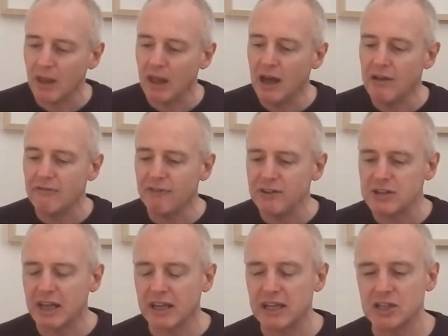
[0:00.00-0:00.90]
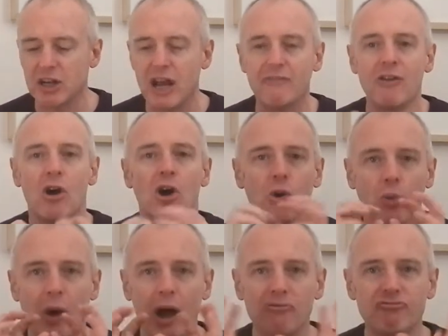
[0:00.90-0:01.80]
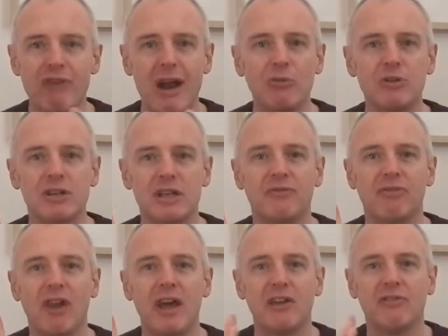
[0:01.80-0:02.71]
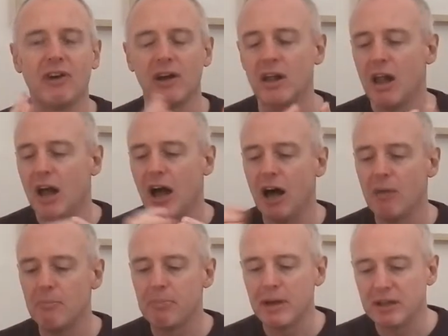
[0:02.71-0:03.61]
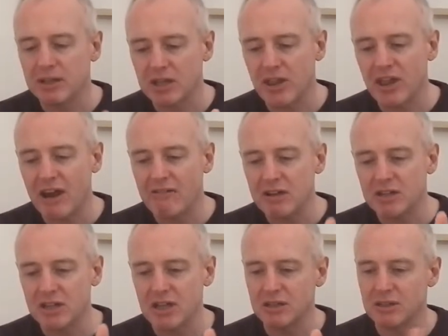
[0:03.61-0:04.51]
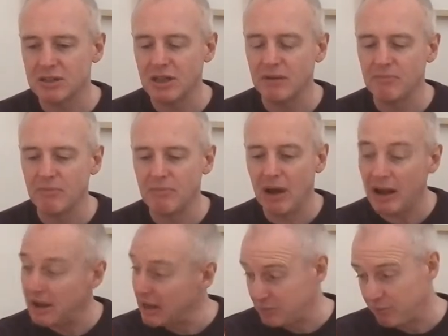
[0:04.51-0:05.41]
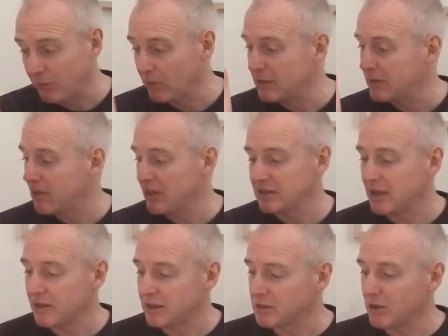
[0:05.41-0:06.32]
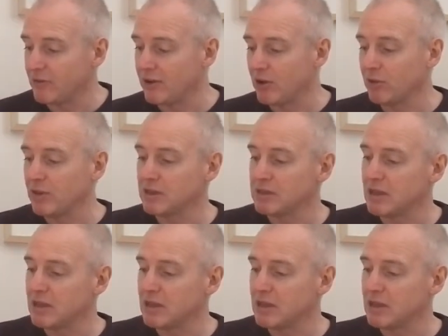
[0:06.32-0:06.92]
It feels like it's going to have quite a rounded flavour, but there is this, and it's probably things like the Sauvignon